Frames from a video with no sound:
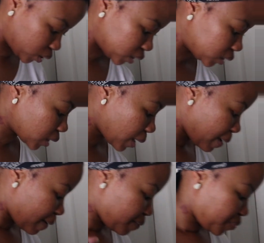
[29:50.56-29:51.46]
days.
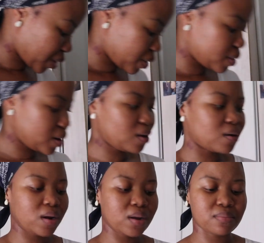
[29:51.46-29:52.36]
And then I
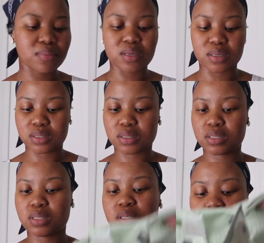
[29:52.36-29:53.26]
got him this.
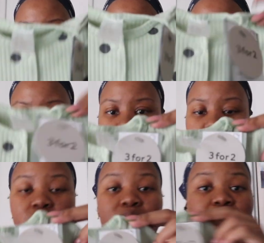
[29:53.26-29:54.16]
These things suit
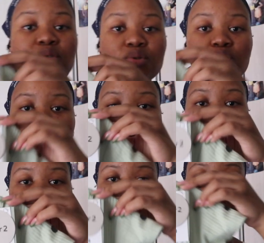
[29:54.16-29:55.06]
him so
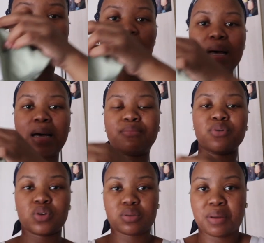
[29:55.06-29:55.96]
well,
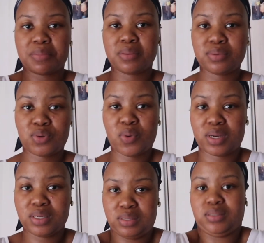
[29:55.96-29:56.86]
because my baby's
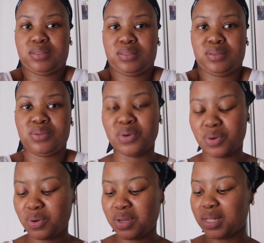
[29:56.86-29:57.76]
quite, you
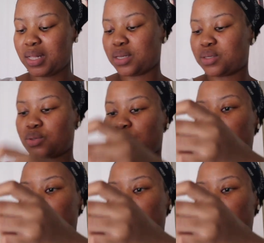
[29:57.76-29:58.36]
know, so